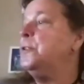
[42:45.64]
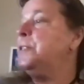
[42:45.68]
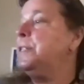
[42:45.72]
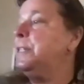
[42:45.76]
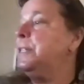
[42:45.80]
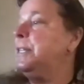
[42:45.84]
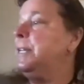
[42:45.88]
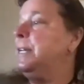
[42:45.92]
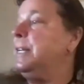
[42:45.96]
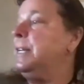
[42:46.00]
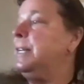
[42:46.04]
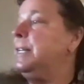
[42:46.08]

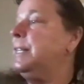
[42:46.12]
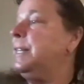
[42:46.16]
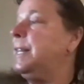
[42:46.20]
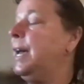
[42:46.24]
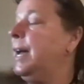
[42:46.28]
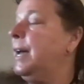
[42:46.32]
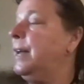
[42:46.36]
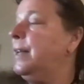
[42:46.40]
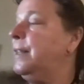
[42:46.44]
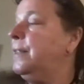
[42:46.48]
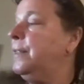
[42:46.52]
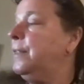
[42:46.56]
thing
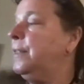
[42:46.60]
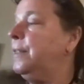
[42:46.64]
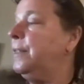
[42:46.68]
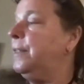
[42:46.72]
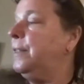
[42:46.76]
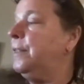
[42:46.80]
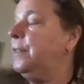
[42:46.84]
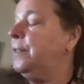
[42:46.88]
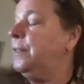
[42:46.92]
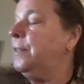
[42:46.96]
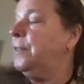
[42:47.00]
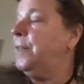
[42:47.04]
that
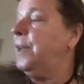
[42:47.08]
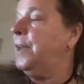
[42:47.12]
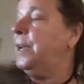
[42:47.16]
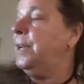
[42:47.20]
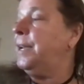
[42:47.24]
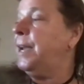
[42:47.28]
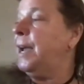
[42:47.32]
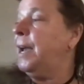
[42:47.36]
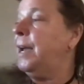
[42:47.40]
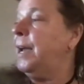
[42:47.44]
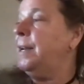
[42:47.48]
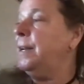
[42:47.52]
they
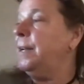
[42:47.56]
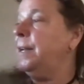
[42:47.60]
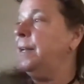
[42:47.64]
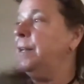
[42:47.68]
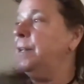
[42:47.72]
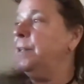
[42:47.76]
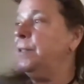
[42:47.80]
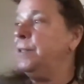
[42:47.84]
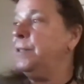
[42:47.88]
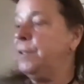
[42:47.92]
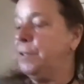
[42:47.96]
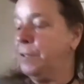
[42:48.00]
get
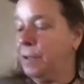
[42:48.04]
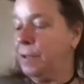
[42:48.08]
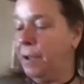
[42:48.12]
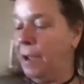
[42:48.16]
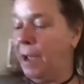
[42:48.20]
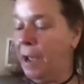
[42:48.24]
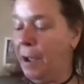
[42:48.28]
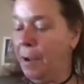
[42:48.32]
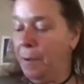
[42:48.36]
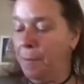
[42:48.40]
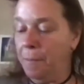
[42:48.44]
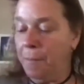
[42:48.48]
is
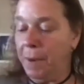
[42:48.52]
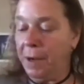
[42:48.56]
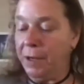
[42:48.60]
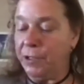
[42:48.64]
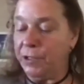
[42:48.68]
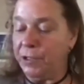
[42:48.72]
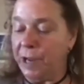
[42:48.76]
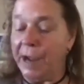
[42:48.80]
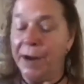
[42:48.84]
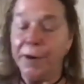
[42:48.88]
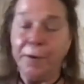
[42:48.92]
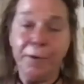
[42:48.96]
um, my
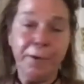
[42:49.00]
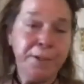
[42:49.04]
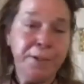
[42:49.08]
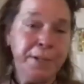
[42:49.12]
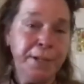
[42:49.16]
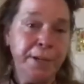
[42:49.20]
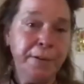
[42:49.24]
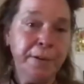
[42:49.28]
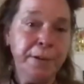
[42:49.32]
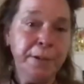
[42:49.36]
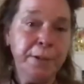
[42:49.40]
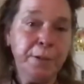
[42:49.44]
chakra
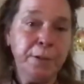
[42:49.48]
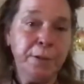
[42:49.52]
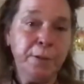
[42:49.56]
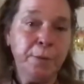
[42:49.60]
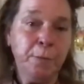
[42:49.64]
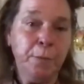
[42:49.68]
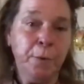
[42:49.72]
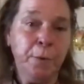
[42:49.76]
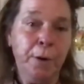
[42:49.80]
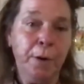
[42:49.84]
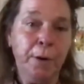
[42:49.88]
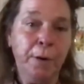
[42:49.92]
series
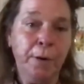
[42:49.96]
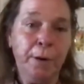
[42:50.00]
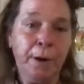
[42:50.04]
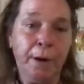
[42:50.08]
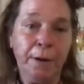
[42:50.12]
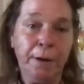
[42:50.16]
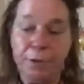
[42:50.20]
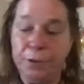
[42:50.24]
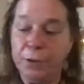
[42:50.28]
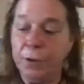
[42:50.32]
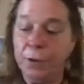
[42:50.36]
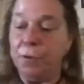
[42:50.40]
where
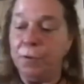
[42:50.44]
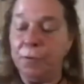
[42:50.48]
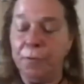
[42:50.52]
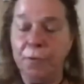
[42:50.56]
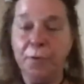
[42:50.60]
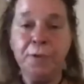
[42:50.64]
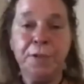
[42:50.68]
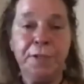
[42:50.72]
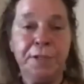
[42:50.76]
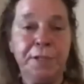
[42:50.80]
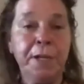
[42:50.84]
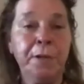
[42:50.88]
so mm-hmm. the
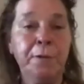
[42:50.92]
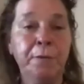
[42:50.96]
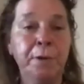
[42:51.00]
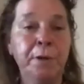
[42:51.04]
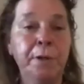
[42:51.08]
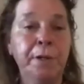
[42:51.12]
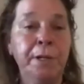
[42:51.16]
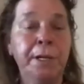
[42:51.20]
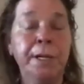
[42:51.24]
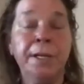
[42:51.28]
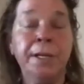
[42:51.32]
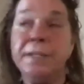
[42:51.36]
first thing
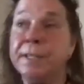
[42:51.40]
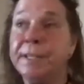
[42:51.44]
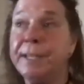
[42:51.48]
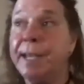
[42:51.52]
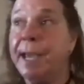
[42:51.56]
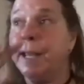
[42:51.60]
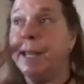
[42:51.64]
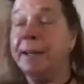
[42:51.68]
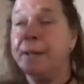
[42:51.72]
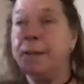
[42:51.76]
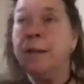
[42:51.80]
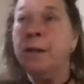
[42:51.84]
really is
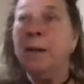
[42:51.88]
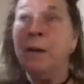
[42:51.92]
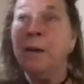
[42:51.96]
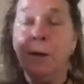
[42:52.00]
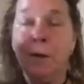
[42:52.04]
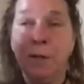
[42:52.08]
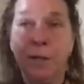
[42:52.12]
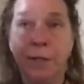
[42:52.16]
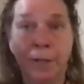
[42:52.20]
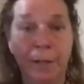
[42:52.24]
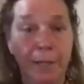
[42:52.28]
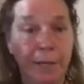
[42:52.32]
get
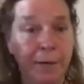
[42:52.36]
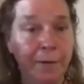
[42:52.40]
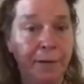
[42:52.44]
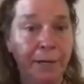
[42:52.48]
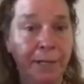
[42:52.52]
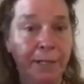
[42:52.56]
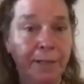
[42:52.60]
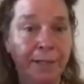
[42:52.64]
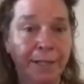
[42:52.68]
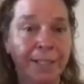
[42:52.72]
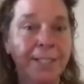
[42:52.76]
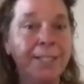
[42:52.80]

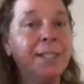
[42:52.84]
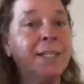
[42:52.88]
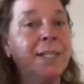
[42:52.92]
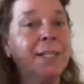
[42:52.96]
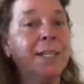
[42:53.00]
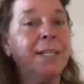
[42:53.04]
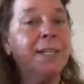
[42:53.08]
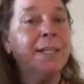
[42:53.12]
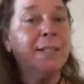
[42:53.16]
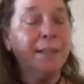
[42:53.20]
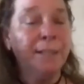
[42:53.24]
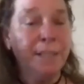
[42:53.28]
clearing
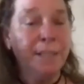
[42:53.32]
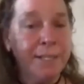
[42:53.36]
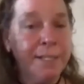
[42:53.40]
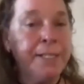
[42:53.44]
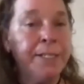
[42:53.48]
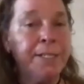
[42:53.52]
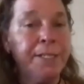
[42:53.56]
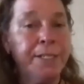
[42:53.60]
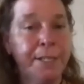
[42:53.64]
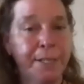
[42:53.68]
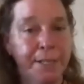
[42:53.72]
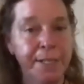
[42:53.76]
listening
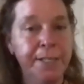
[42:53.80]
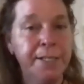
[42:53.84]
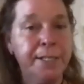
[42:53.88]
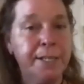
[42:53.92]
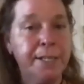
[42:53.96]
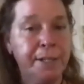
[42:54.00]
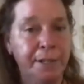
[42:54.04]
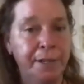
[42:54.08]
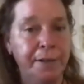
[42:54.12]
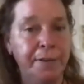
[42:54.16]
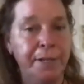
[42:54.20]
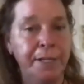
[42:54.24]
listen to these
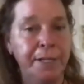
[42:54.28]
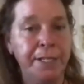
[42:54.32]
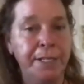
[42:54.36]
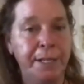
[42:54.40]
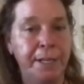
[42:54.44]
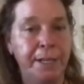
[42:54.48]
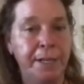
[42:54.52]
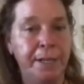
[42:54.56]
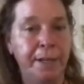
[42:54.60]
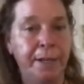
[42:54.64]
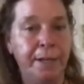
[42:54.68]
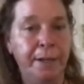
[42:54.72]
clearings
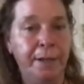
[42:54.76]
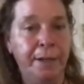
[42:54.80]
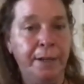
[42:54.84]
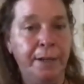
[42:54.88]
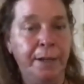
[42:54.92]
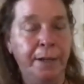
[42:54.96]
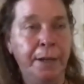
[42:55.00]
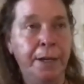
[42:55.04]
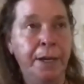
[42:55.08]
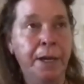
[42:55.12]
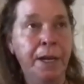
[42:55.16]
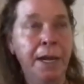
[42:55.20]

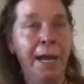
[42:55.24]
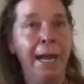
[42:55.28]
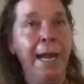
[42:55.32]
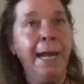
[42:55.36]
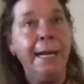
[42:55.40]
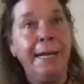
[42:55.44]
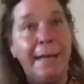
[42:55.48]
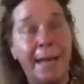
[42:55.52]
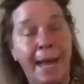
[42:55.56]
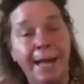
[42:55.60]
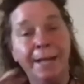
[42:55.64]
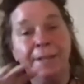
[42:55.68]

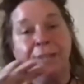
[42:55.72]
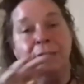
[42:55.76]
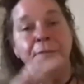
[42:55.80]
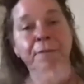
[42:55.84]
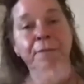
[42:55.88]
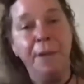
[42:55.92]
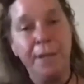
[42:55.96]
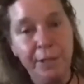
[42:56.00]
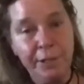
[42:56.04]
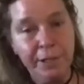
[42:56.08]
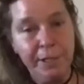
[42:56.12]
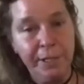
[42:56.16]
and
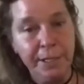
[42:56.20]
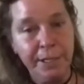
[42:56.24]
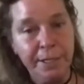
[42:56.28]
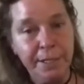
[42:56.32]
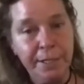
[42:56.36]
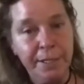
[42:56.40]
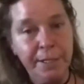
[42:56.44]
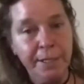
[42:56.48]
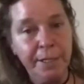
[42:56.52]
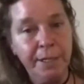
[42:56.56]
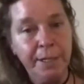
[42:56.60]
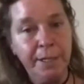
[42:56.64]

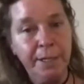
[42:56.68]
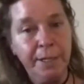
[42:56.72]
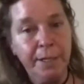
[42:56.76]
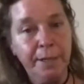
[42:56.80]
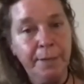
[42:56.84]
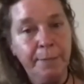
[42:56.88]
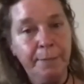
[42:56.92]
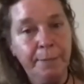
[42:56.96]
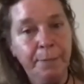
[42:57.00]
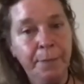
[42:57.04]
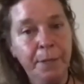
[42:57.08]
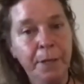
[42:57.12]
activations
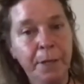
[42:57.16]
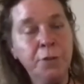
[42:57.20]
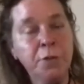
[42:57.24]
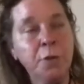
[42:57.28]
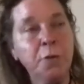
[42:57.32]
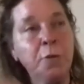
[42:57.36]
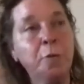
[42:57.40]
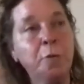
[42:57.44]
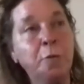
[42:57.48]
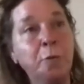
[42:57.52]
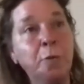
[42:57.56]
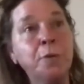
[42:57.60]
so
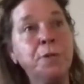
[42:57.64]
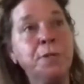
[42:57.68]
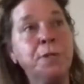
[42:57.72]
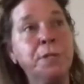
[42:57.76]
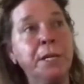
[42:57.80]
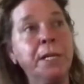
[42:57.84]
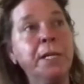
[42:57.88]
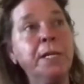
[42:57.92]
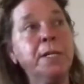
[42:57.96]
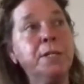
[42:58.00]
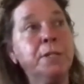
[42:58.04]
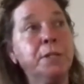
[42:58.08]
the first
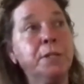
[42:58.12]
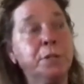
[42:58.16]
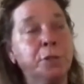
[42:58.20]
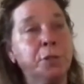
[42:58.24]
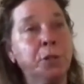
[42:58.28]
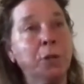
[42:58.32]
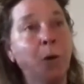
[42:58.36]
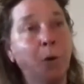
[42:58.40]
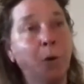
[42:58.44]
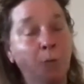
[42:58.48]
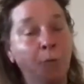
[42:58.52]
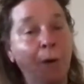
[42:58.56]
thing is, is to
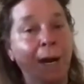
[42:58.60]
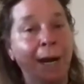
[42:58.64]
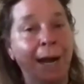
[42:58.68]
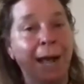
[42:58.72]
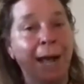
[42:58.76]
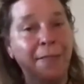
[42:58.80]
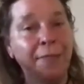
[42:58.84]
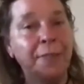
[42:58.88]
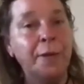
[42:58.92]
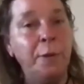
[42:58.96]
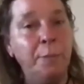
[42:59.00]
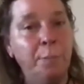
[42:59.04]
go right
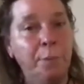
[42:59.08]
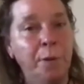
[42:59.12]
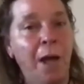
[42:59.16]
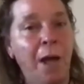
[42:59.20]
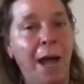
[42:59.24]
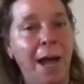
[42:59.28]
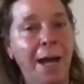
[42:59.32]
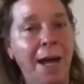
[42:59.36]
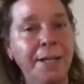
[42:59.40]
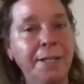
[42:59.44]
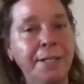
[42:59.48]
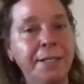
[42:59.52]
out their
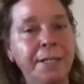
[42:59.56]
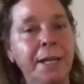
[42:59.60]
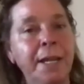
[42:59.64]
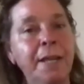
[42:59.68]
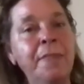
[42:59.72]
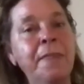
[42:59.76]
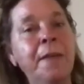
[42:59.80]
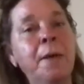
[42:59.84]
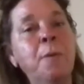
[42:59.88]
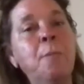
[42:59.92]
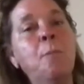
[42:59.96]
blocks, And then